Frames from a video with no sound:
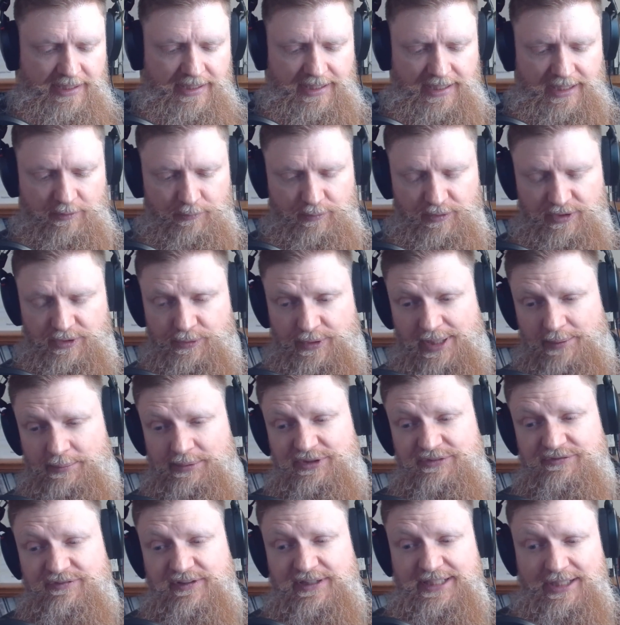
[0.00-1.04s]
And we were able
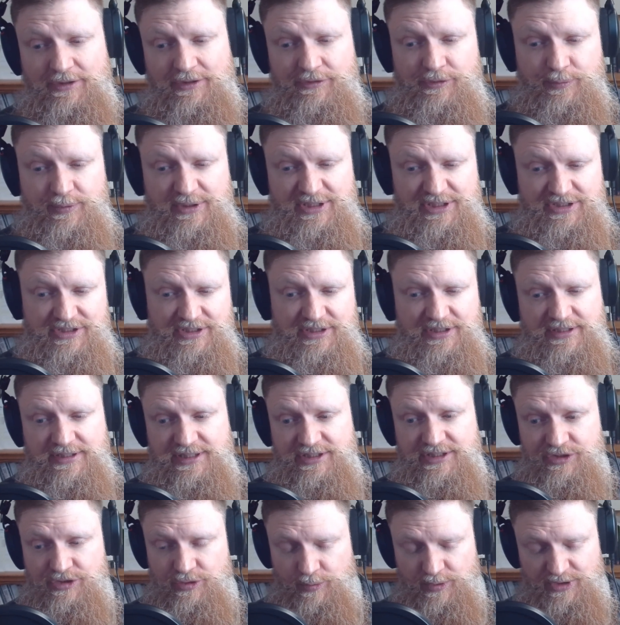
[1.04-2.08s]
to find out the reason. And
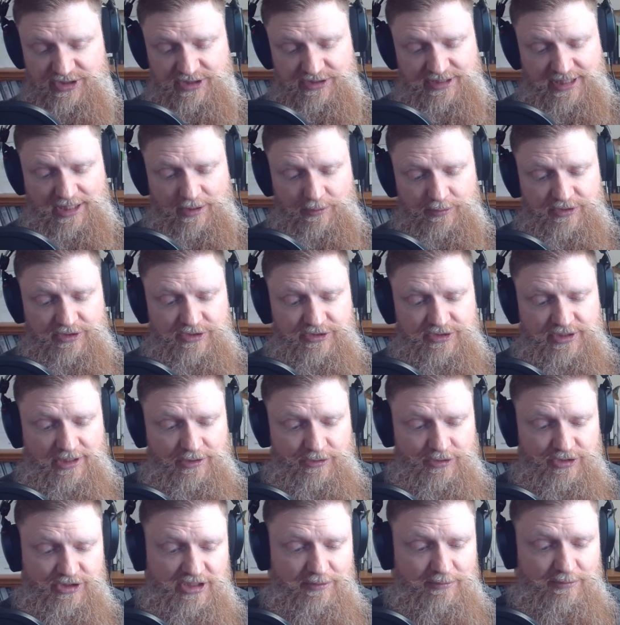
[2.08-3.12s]
then so we sat down with the
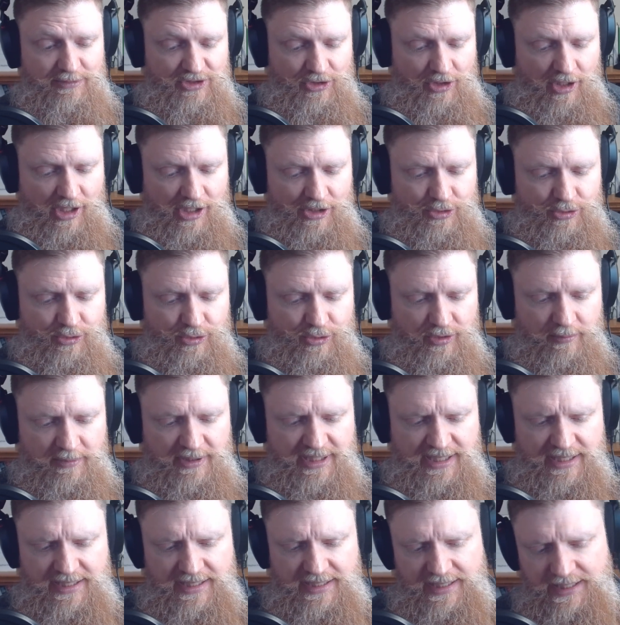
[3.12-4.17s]
sales team and talked to them.
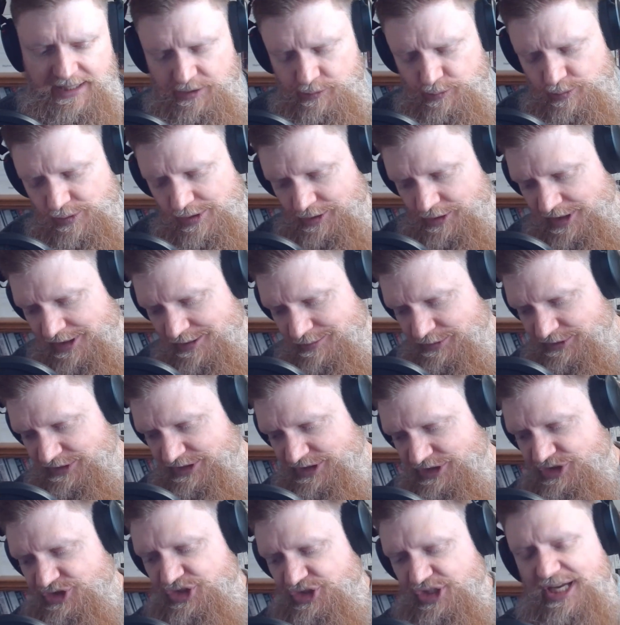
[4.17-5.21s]
And we were able
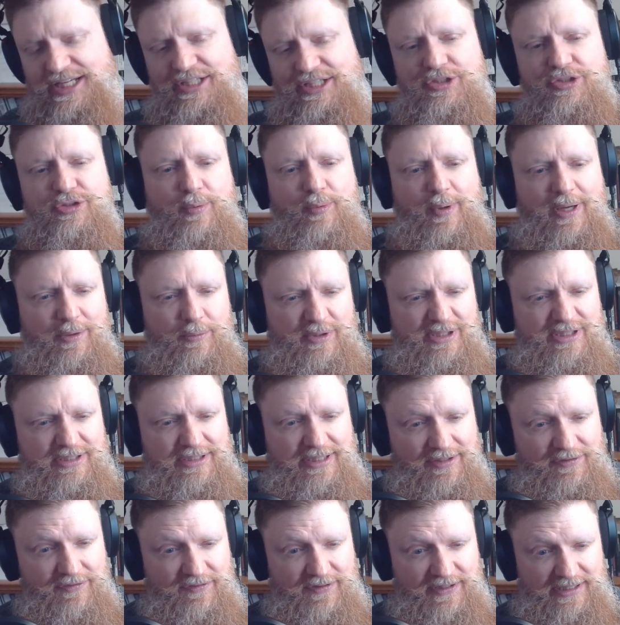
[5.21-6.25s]
to change the way we
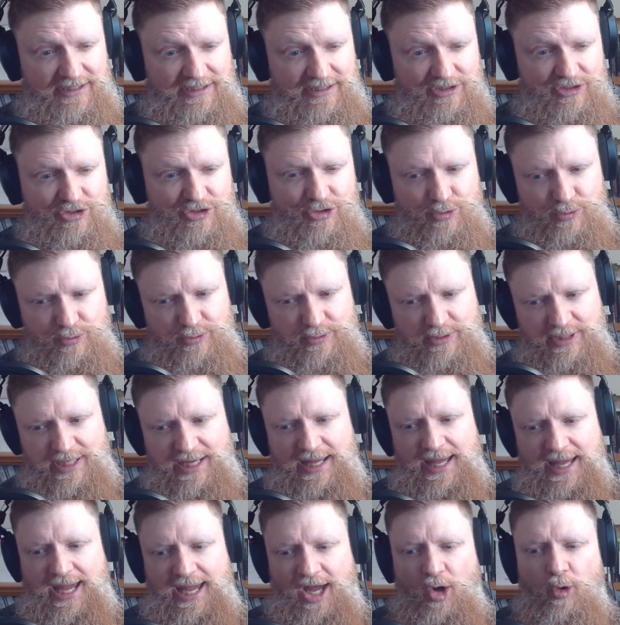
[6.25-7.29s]
did things to
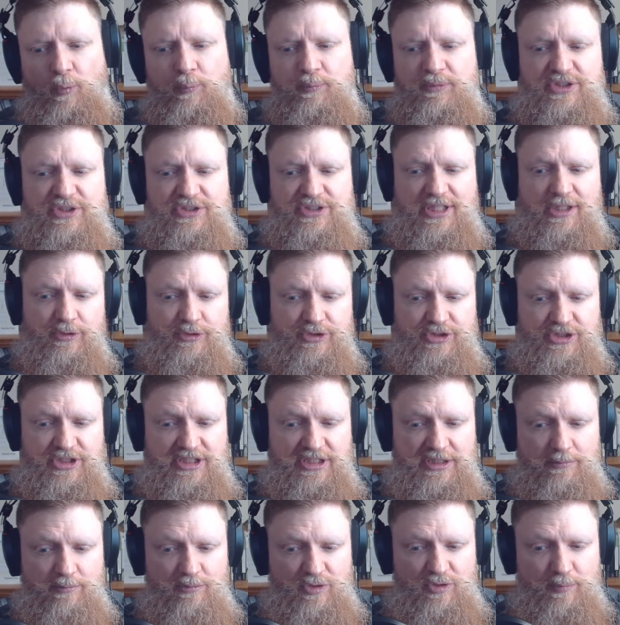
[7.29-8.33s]
help the sales
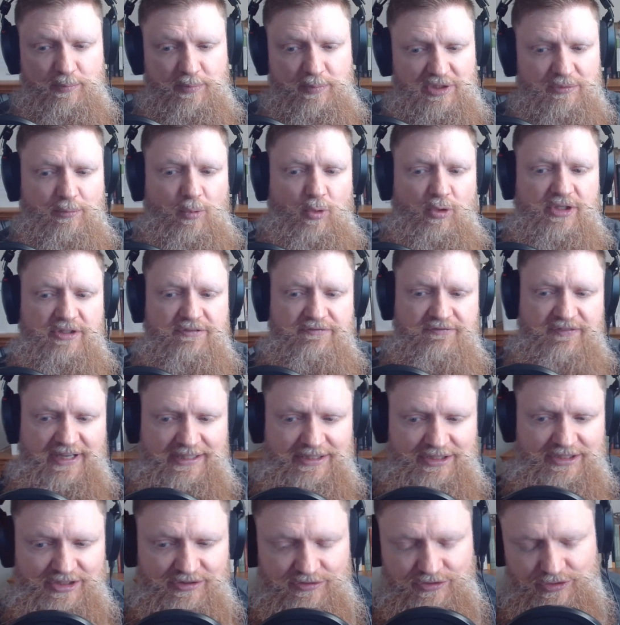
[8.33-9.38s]
team to be more
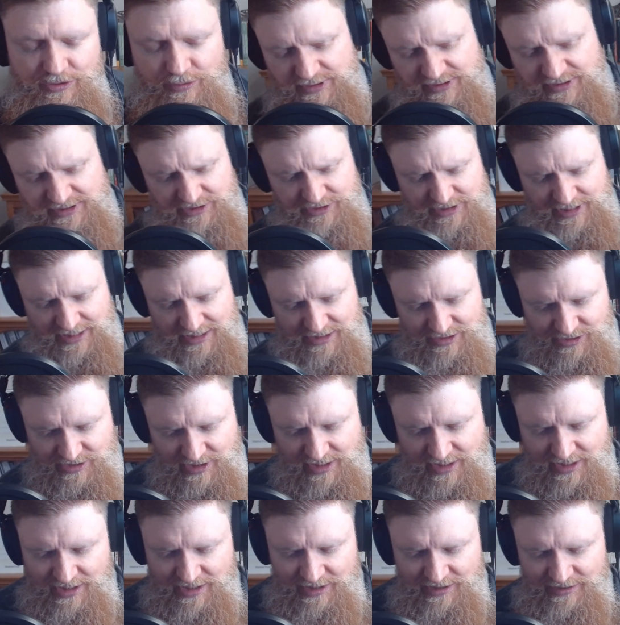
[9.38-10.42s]
effective. So in this case,
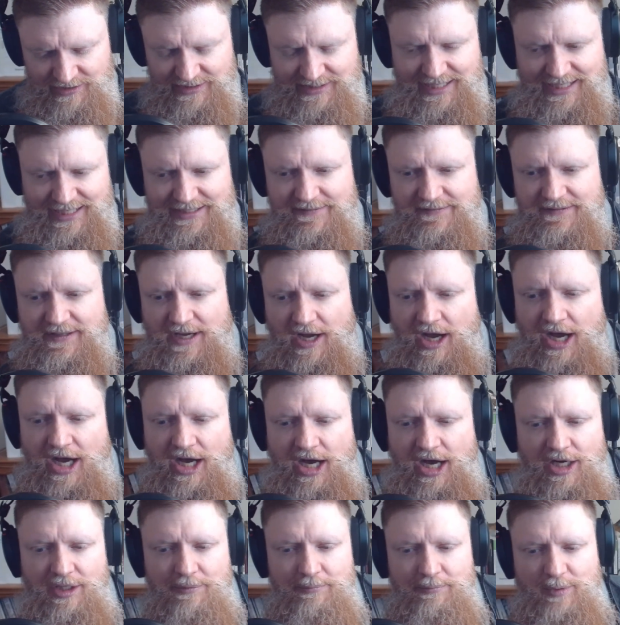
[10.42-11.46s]
the kind of the
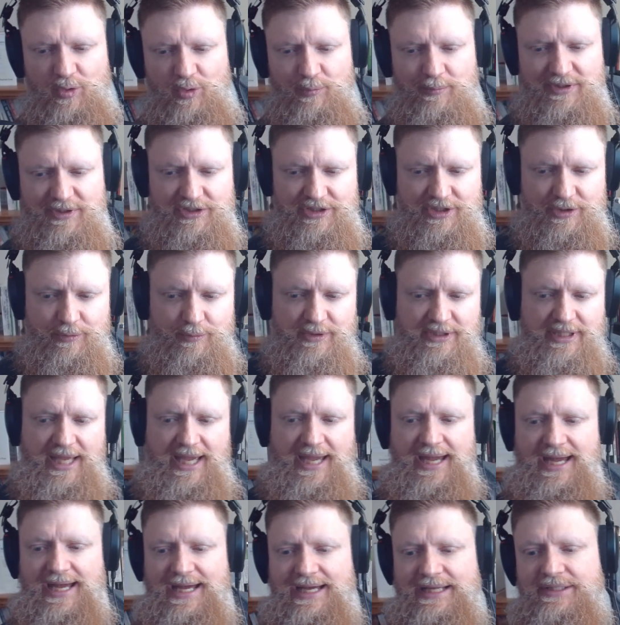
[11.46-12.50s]
aha moment that we
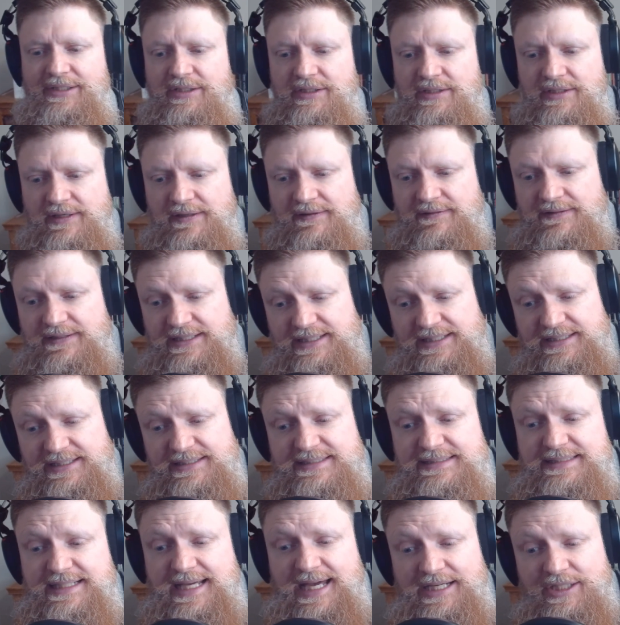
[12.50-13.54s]
had, the
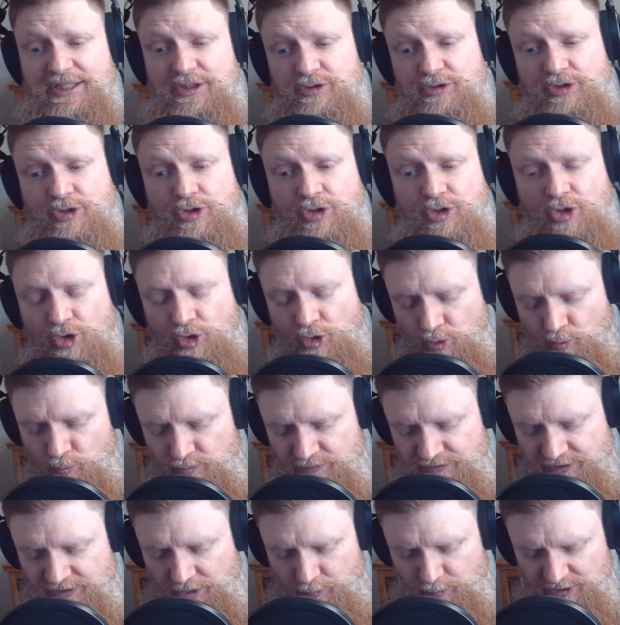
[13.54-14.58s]
insight
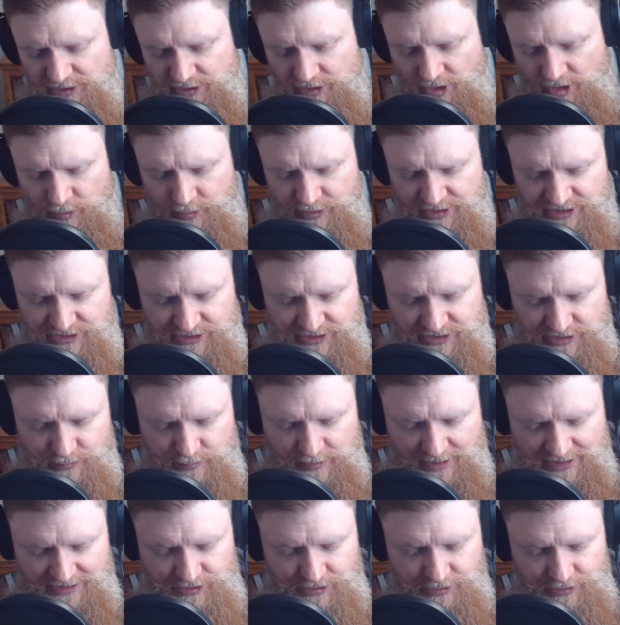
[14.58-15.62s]
that we noticed is
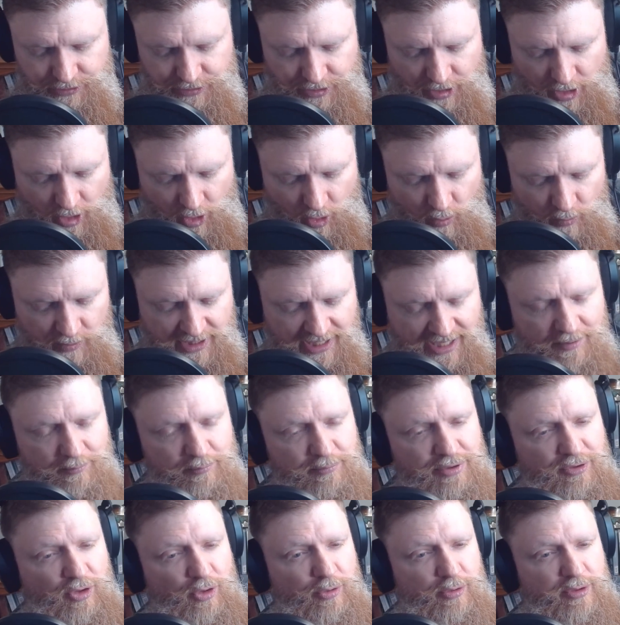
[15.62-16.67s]
we had certain OEM
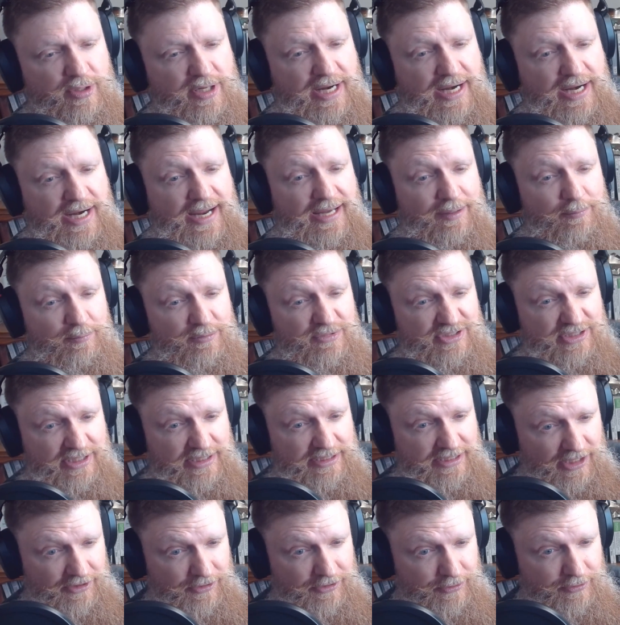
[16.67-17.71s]
programs
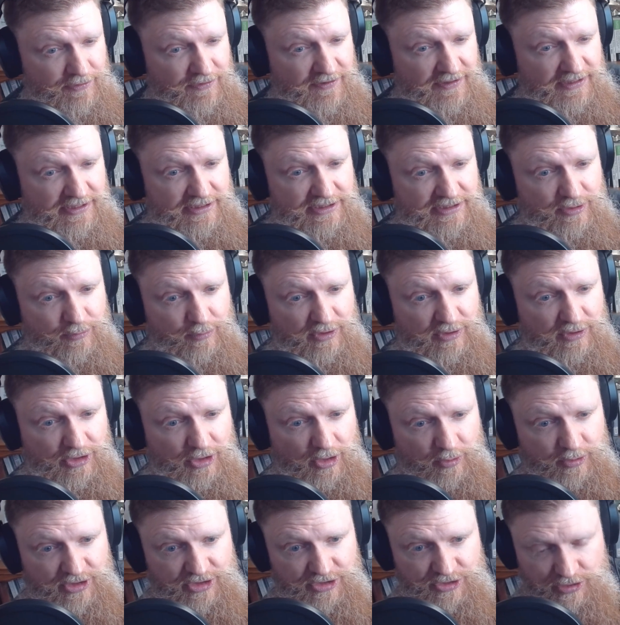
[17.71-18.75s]
and other things, and we
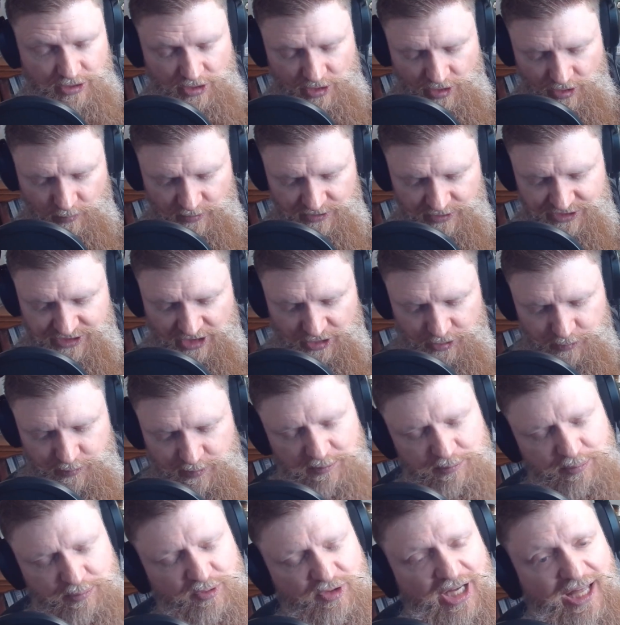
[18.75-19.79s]
noticed when
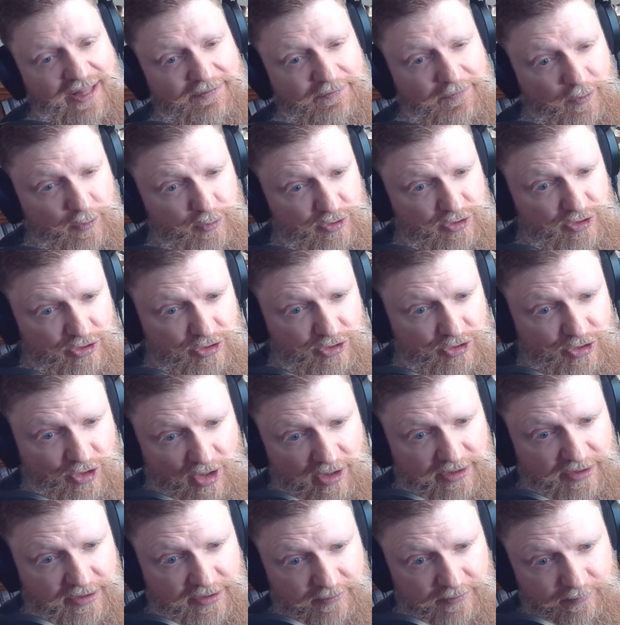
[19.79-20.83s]
salespeople got those to
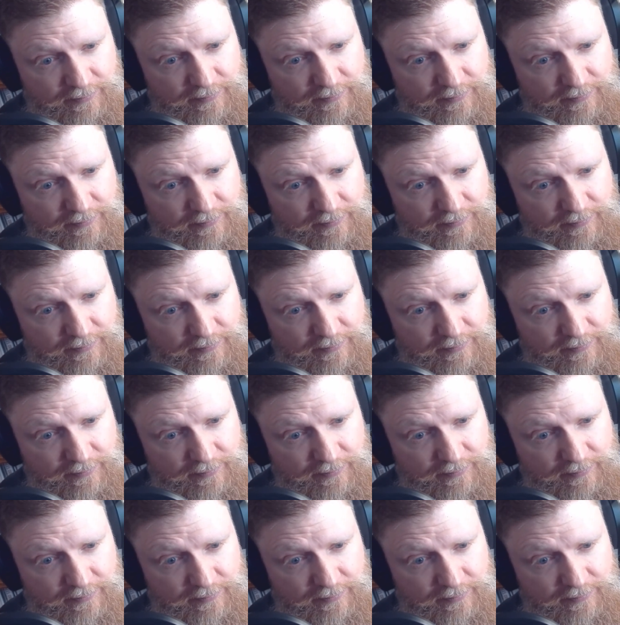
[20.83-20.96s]
start,